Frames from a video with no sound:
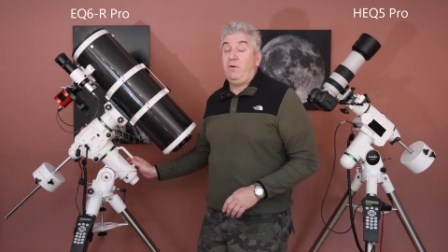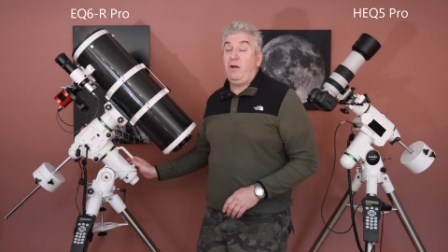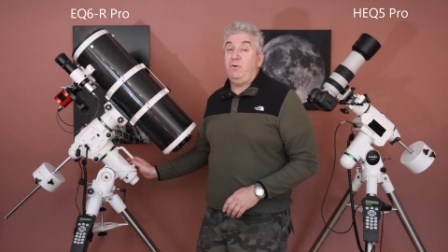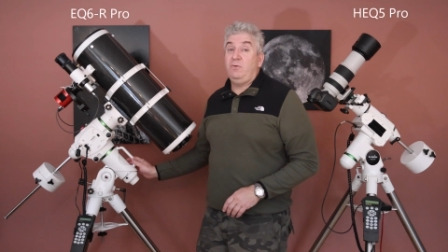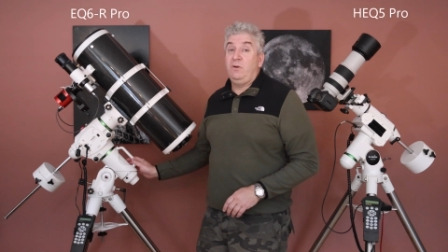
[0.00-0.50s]

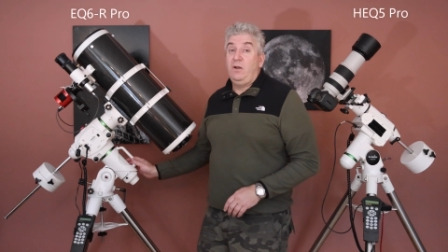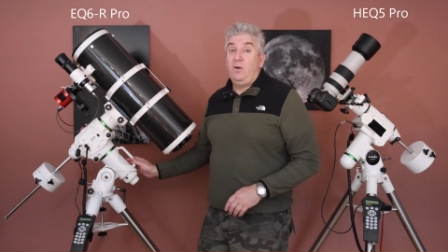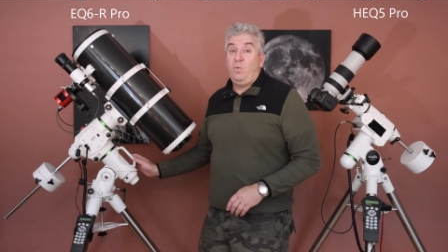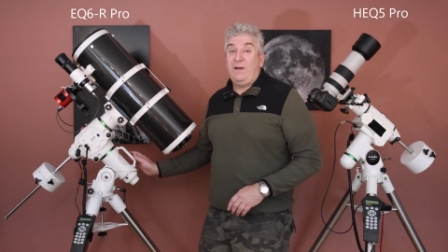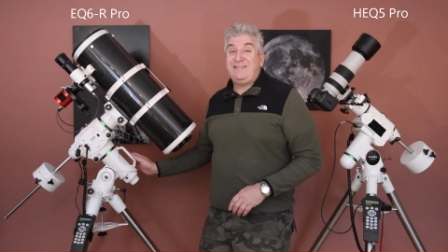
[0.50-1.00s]
Pro
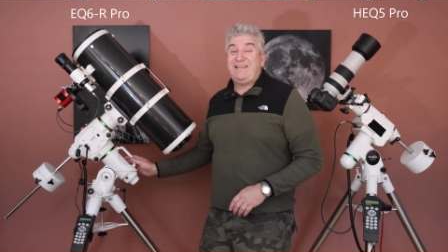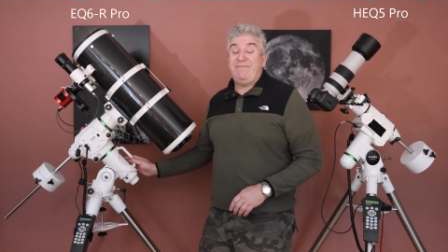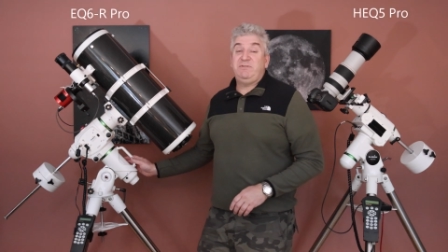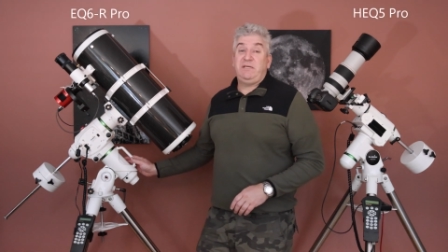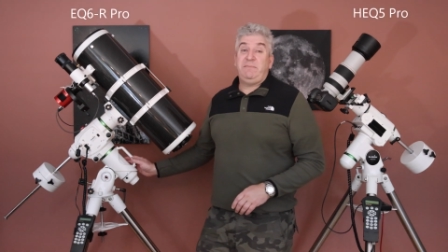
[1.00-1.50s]
weighs
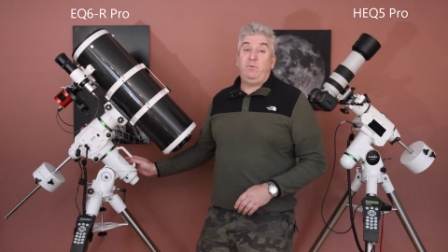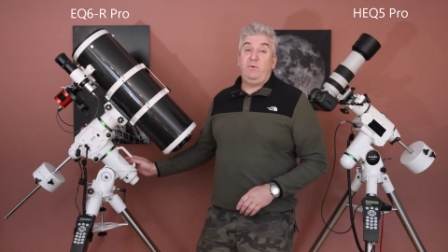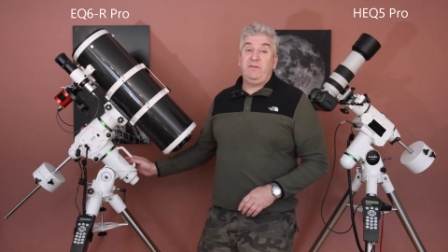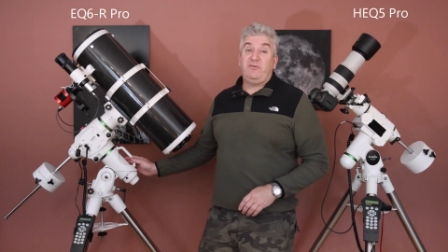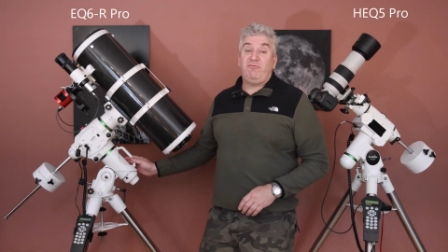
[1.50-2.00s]

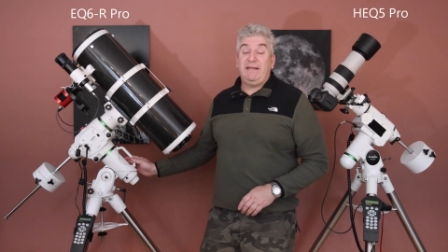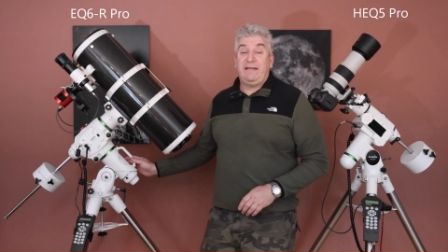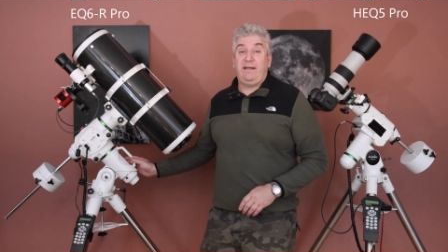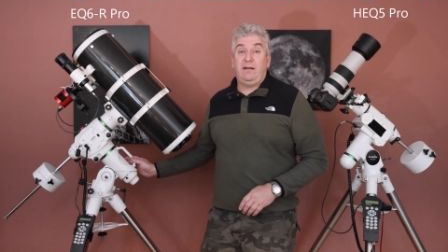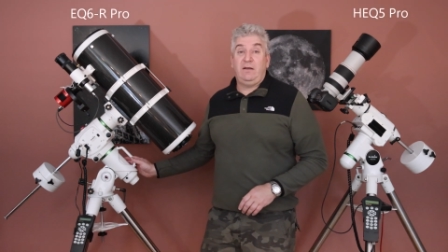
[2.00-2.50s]
17.3
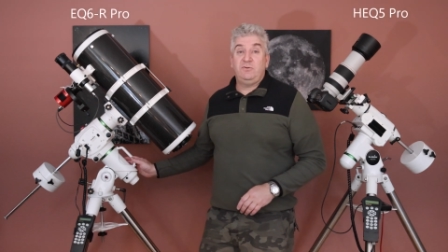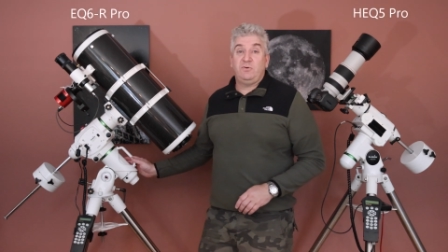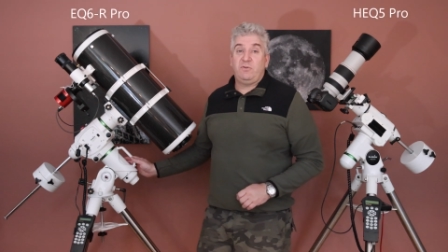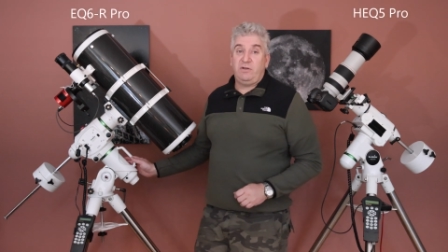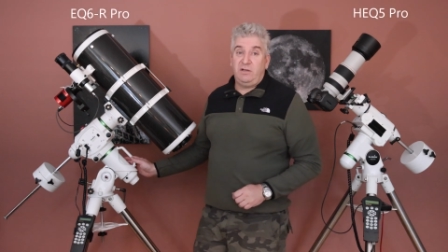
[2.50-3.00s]
kilos
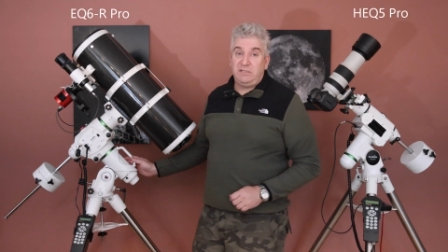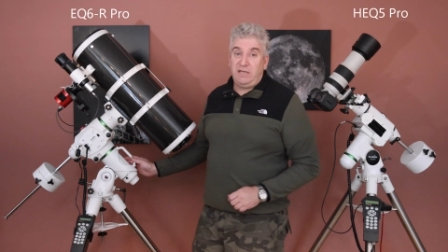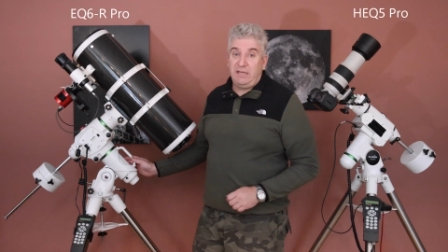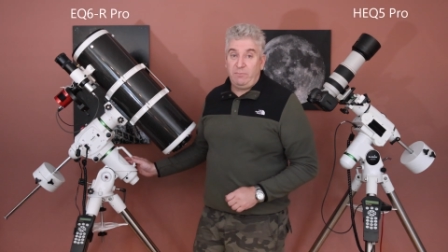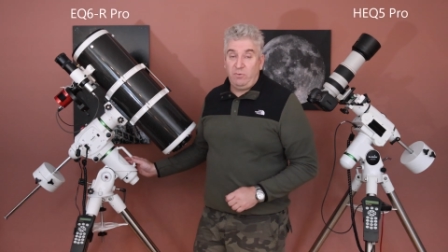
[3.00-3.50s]
or
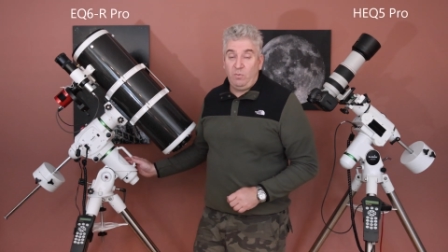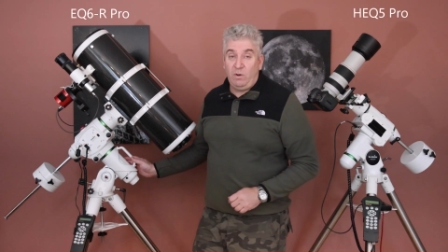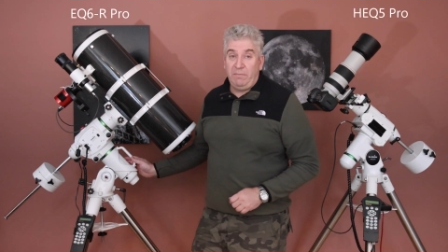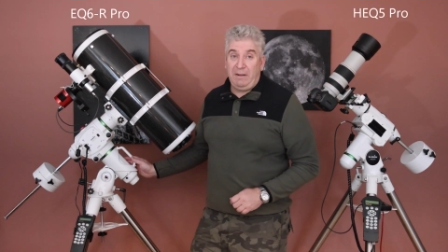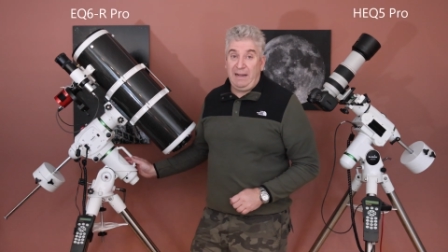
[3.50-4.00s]

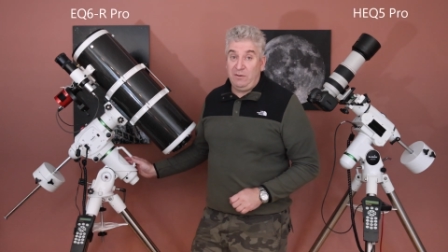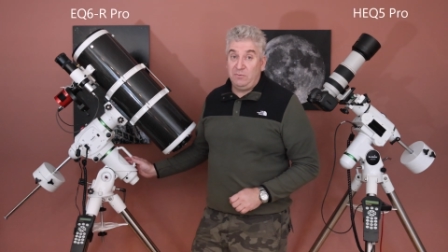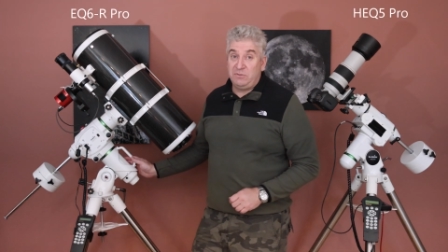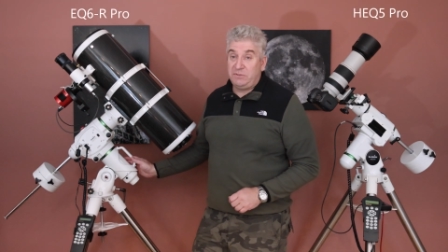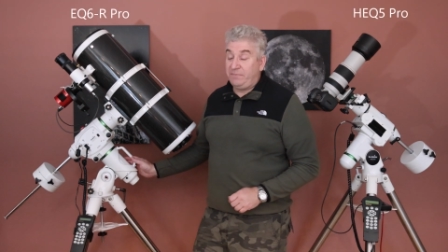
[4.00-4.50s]
38.1
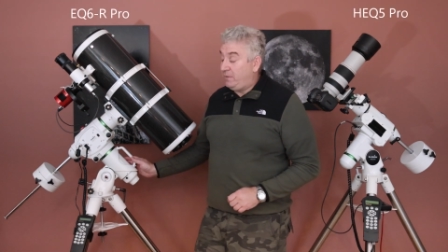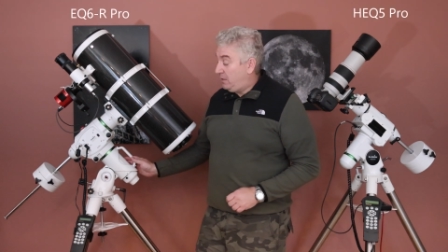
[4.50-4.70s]
pounds.